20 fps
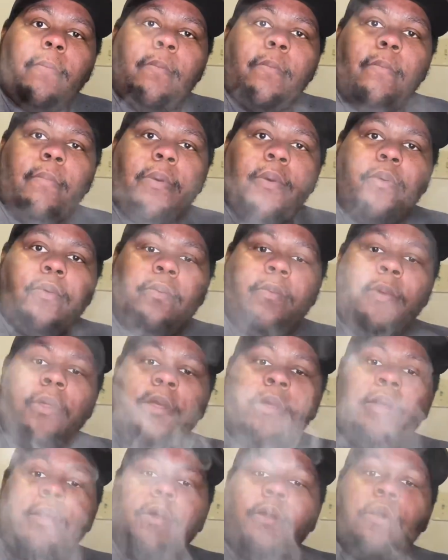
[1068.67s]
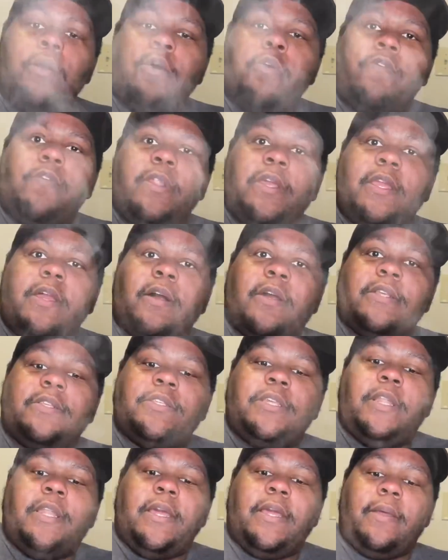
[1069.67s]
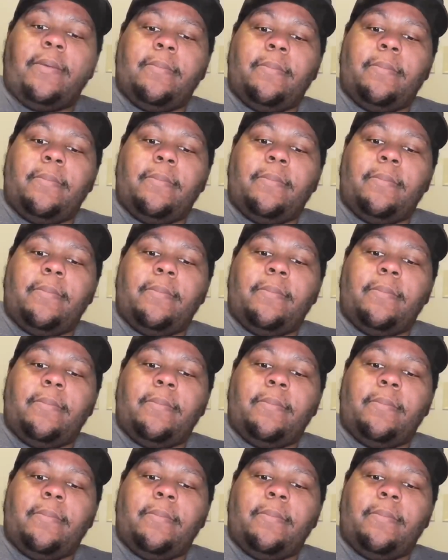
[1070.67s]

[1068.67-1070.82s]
Oh, hopefully y'all can see that.